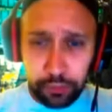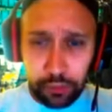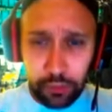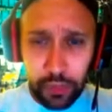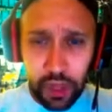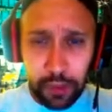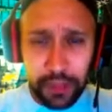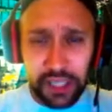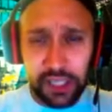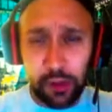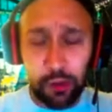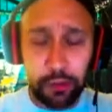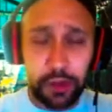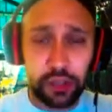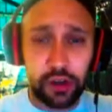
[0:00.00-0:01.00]
Basically, what I'm
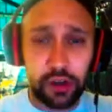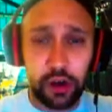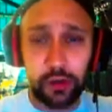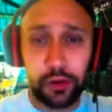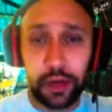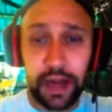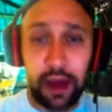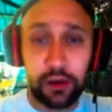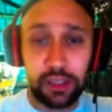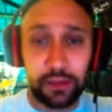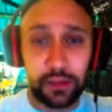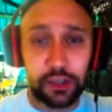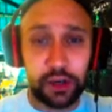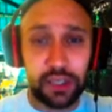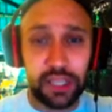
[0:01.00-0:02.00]
going to start doing now is I'm going to
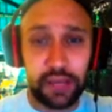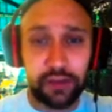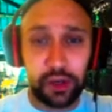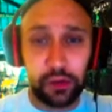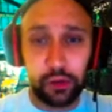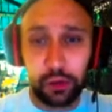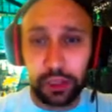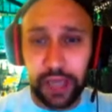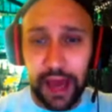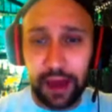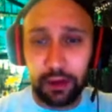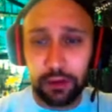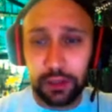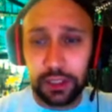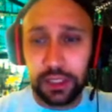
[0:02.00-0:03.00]
start saving
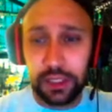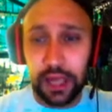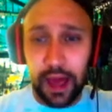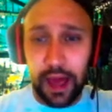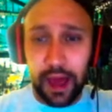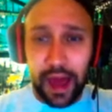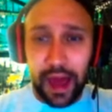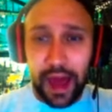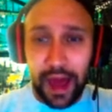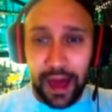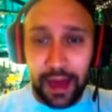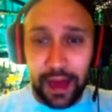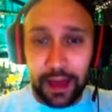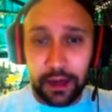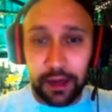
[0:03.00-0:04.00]
cooldowns
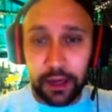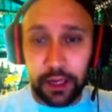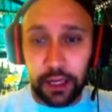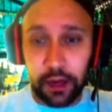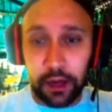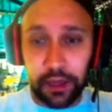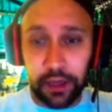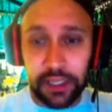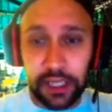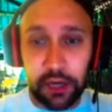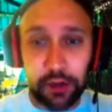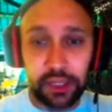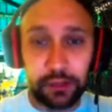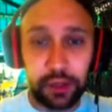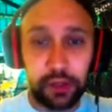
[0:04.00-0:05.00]
and, continuing
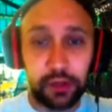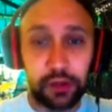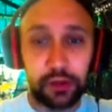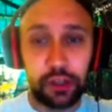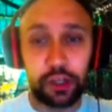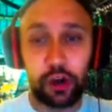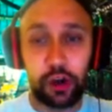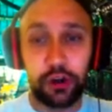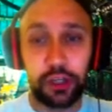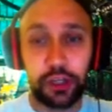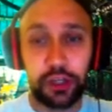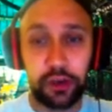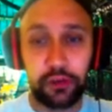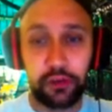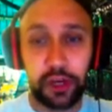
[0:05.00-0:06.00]
to build those charges
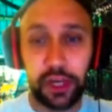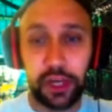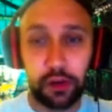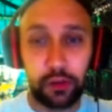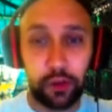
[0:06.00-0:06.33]
over here with